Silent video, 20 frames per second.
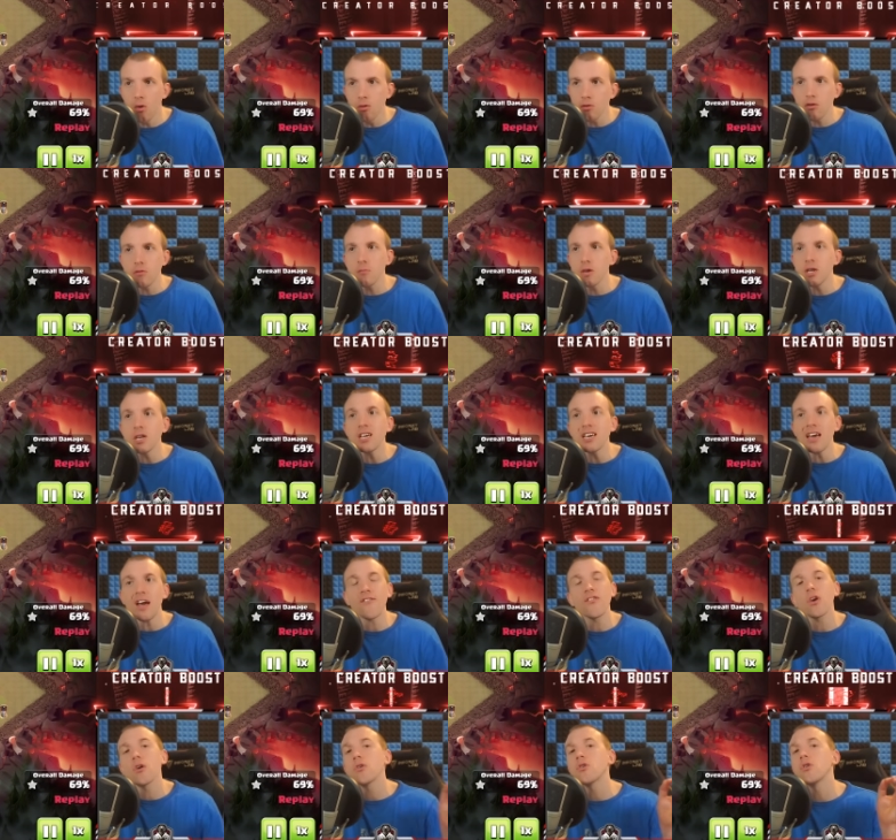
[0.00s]
Ultimately,
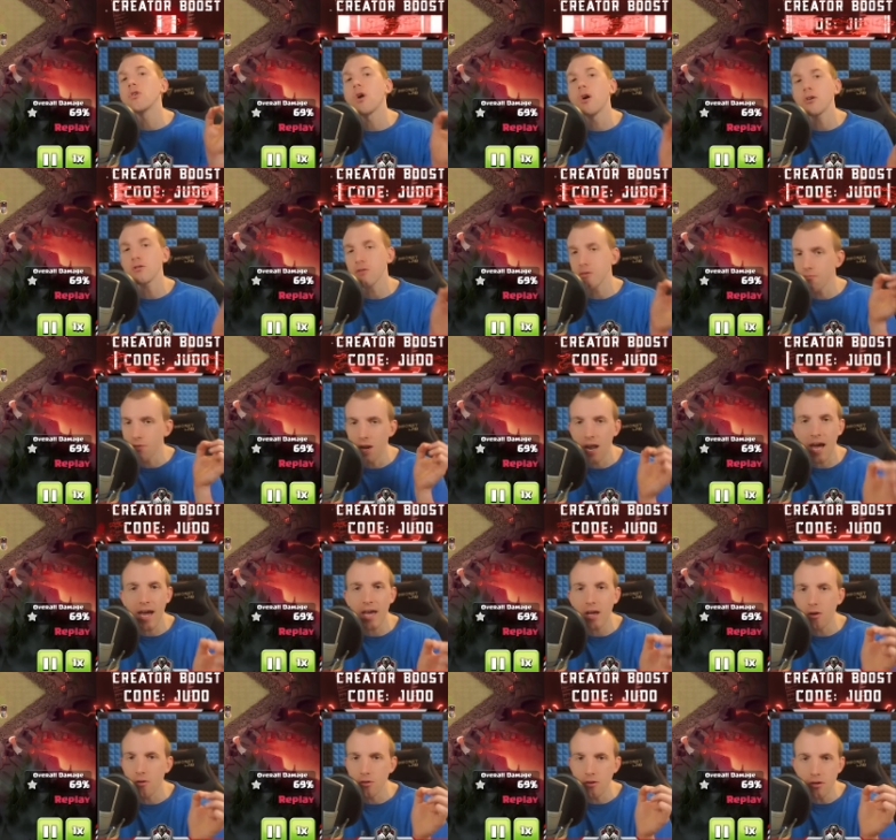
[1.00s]
if you're not
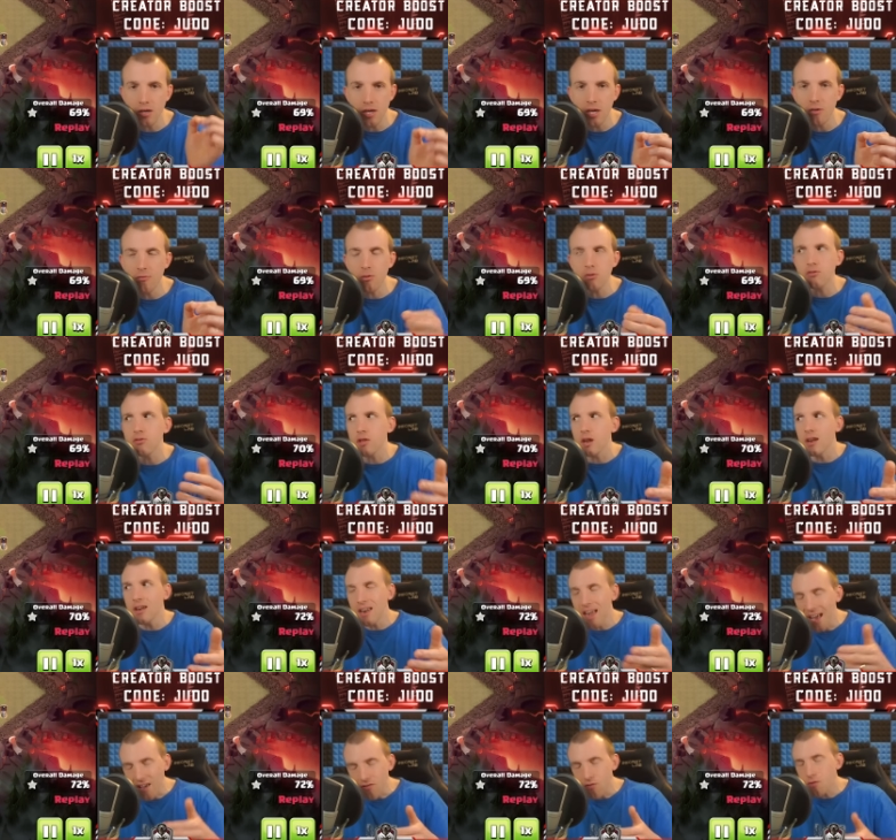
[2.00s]
relying on your heroes, the
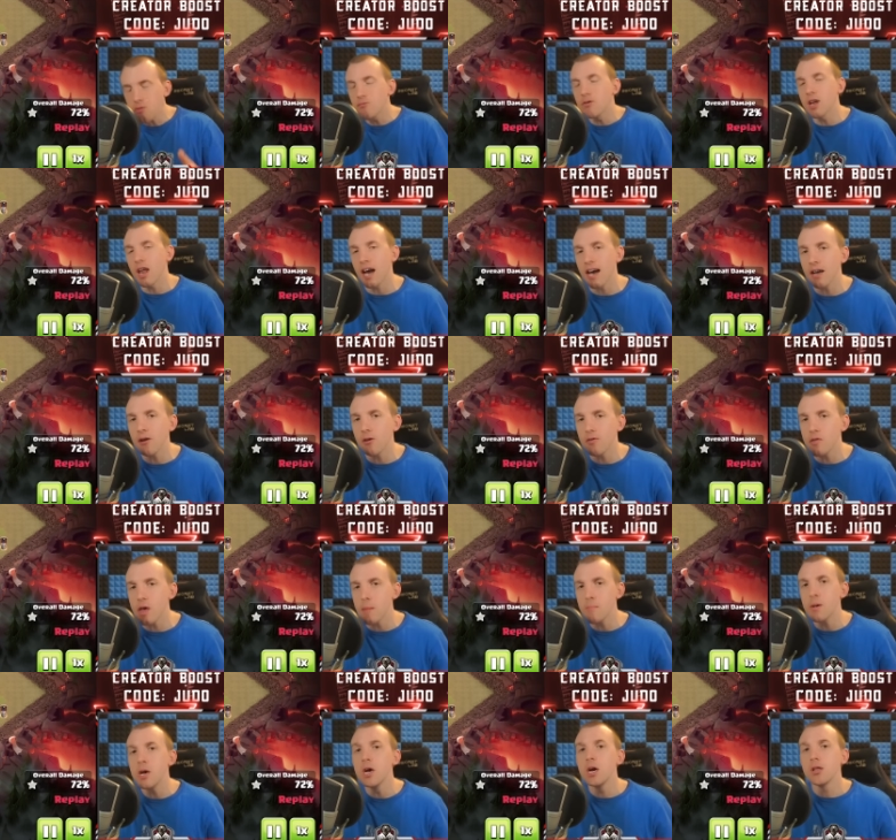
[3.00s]
less you rely on
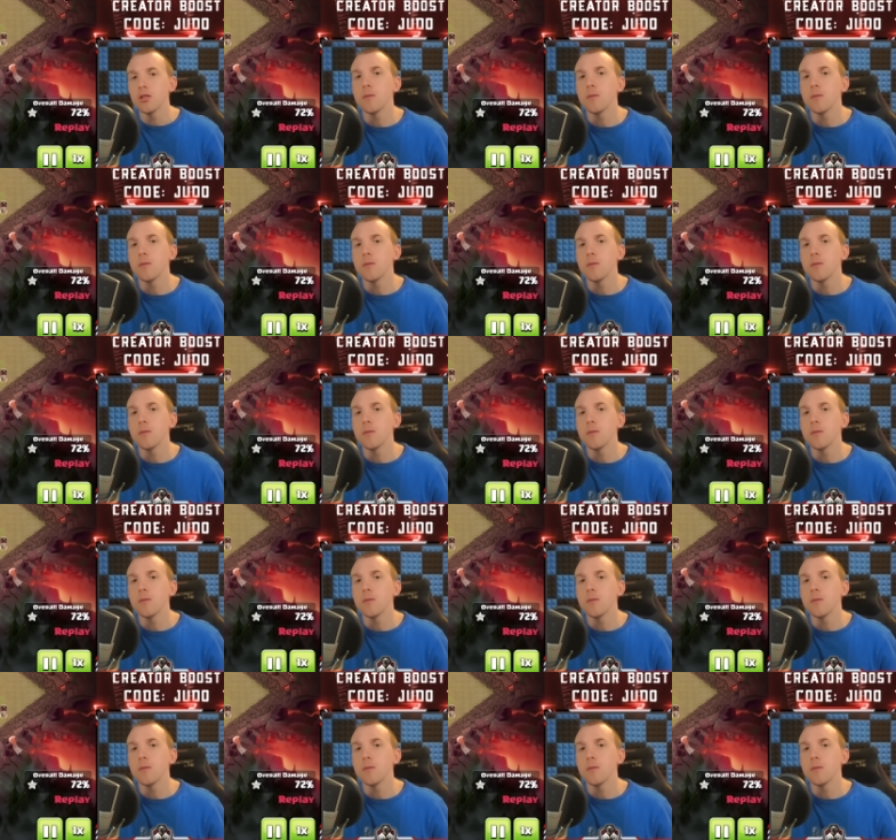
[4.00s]
them,